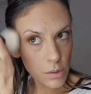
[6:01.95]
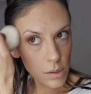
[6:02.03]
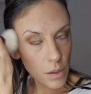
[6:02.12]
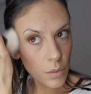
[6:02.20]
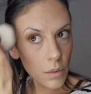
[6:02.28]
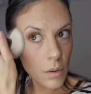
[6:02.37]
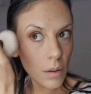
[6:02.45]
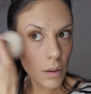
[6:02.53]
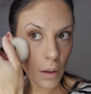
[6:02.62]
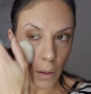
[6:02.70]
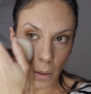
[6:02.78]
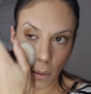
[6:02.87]
so
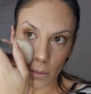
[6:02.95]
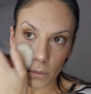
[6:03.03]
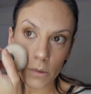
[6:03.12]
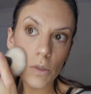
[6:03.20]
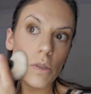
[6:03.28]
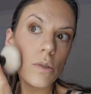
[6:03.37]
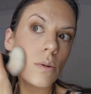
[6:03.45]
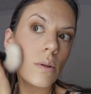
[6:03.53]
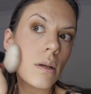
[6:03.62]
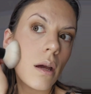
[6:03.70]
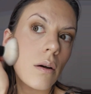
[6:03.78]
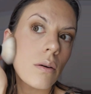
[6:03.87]
just do
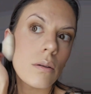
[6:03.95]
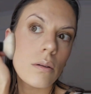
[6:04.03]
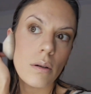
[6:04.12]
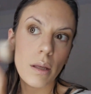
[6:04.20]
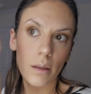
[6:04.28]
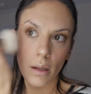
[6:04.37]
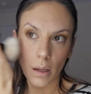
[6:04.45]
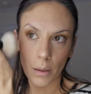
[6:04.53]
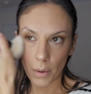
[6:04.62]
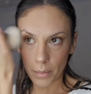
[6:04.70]
it now. And then I